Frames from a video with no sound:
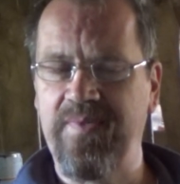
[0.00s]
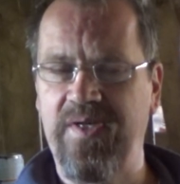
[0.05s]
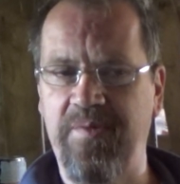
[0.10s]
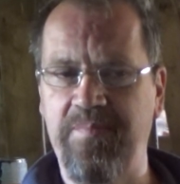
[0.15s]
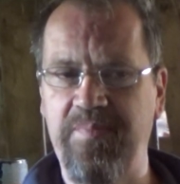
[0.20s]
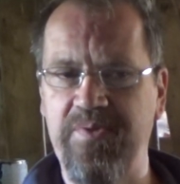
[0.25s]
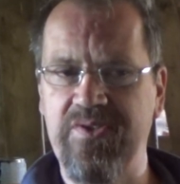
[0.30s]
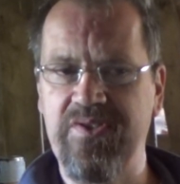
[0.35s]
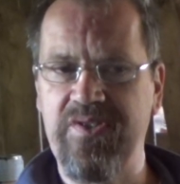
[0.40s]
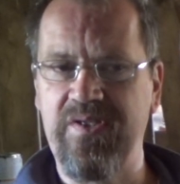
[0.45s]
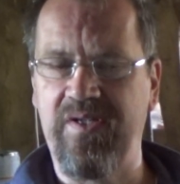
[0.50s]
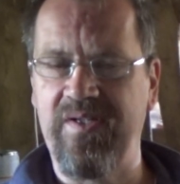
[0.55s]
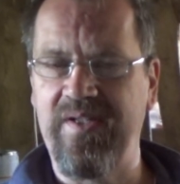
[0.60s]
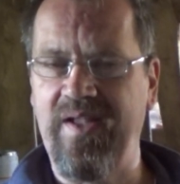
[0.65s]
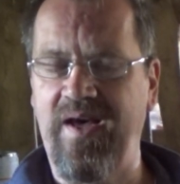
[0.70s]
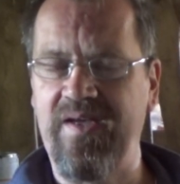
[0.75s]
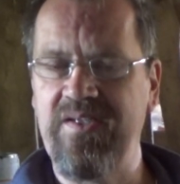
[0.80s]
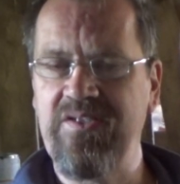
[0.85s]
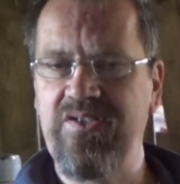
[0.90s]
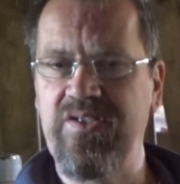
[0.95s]
up until
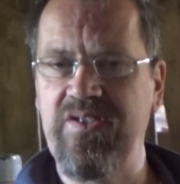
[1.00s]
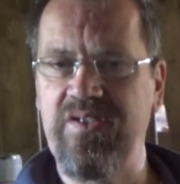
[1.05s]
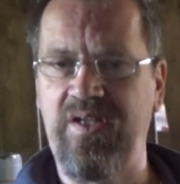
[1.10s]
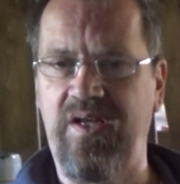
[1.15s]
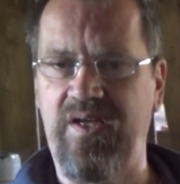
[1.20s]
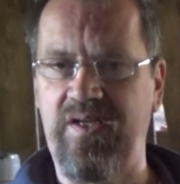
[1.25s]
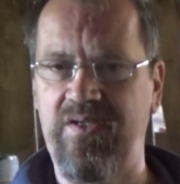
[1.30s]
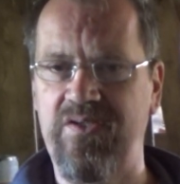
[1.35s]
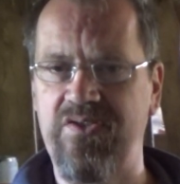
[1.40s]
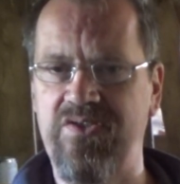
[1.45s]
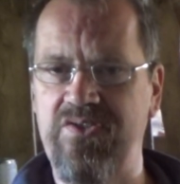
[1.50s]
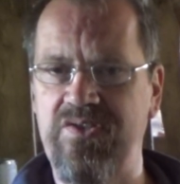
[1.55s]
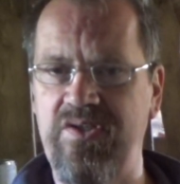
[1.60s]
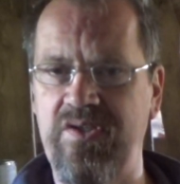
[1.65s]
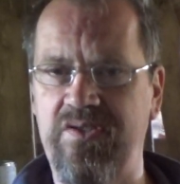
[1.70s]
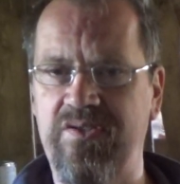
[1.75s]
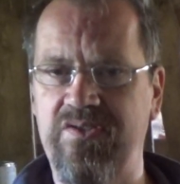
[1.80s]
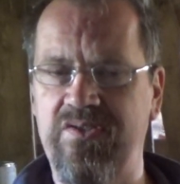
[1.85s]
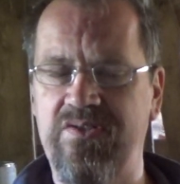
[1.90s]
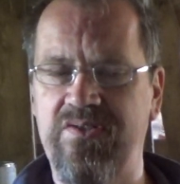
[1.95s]

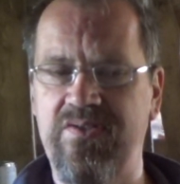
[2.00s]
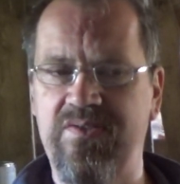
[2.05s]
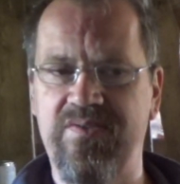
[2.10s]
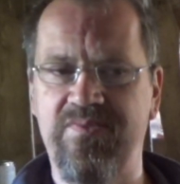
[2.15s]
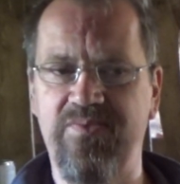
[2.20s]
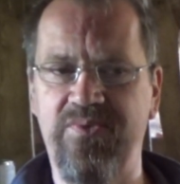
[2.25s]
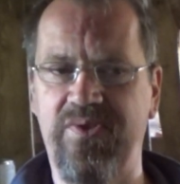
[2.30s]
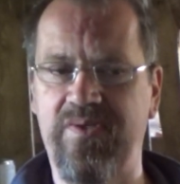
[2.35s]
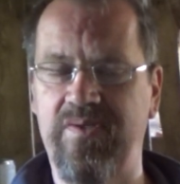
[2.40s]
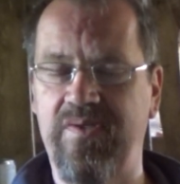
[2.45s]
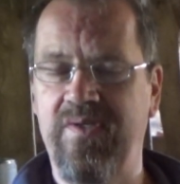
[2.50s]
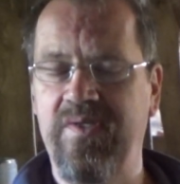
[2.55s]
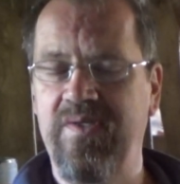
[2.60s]
1986 with